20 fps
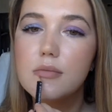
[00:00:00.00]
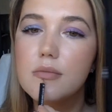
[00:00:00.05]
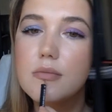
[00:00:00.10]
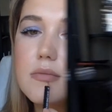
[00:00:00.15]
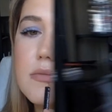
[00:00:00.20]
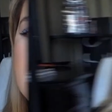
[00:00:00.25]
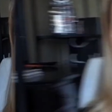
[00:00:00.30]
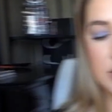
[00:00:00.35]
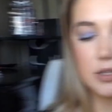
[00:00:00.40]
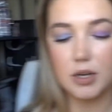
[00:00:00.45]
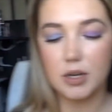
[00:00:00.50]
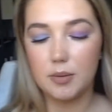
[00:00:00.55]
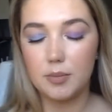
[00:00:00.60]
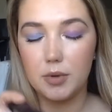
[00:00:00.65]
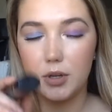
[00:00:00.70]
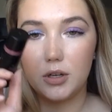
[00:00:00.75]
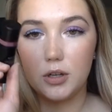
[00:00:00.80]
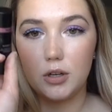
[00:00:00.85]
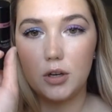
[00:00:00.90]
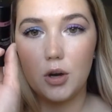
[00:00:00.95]
Alright, I'm
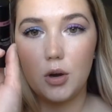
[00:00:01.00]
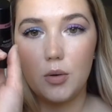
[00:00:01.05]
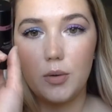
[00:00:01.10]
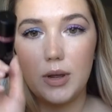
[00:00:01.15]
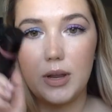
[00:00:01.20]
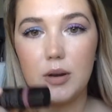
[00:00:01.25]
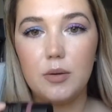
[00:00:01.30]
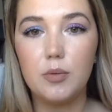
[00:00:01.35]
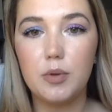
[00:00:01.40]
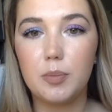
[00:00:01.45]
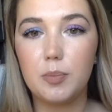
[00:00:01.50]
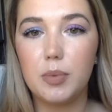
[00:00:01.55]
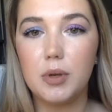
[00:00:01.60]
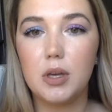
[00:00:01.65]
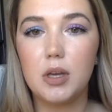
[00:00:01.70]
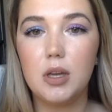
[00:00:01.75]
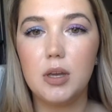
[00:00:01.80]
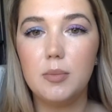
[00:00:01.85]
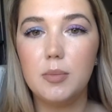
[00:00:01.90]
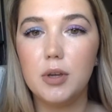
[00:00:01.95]
going to go in with
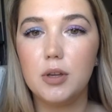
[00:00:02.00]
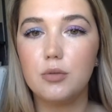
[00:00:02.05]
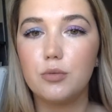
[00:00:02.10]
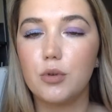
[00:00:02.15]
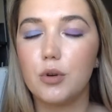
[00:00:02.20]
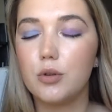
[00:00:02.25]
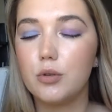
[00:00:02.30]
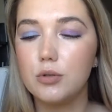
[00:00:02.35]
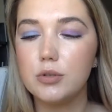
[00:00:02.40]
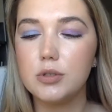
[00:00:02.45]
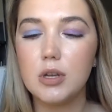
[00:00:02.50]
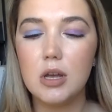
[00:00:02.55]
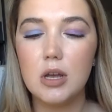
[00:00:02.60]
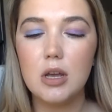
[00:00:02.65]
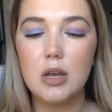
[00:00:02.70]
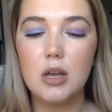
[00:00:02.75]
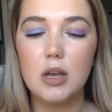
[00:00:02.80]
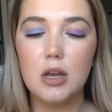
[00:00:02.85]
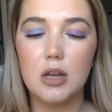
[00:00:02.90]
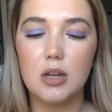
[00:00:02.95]
Bohemian Rose
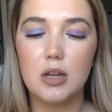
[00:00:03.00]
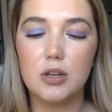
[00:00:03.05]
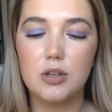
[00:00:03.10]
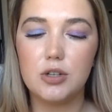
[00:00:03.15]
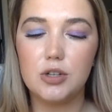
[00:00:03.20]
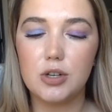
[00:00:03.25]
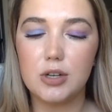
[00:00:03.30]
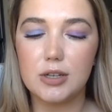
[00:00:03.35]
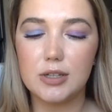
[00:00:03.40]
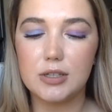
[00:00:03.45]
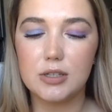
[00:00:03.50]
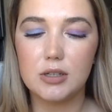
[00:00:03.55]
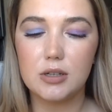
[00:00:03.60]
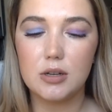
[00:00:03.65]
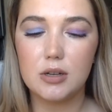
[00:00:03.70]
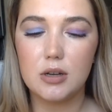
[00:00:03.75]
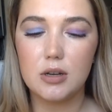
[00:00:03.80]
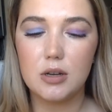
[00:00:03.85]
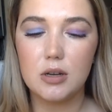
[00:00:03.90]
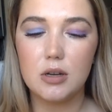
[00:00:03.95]
and just
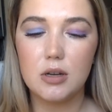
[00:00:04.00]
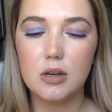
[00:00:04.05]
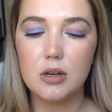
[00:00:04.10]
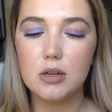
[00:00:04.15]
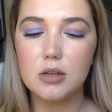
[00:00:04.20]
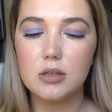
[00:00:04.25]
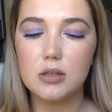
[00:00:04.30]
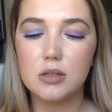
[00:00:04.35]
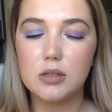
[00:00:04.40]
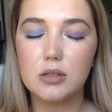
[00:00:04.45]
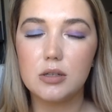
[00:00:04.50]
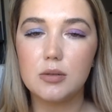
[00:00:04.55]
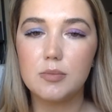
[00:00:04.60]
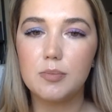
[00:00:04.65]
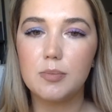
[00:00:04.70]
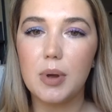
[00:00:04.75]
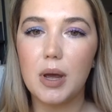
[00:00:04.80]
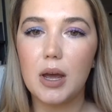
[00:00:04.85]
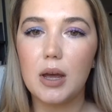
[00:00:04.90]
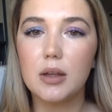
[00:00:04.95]

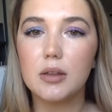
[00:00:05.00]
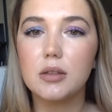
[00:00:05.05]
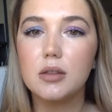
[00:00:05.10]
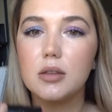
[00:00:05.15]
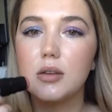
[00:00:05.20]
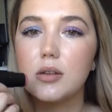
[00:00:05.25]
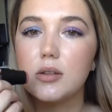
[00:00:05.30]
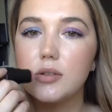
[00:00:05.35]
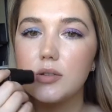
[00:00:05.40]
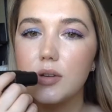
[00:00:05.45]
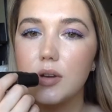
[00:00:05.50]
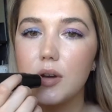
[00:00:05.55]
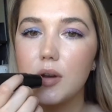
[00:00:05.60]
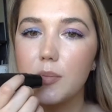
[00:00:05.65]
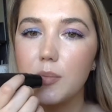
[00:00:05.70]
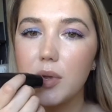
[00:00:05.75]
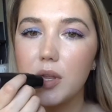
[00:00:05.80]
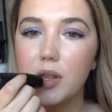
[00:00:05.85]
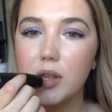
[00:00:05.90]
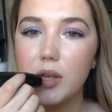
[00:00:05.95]
pat this on
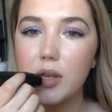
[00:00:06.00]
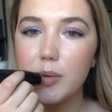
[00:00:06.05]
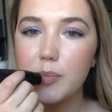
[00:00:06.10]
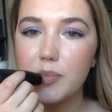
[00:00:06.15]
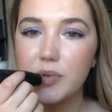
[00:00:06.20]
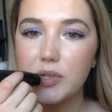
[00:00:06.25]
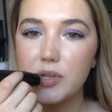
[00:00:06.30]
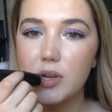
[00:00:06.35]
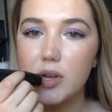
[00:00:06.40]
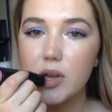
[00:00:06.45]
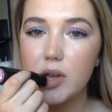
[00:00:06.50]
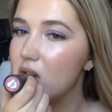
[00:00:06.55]
the lips.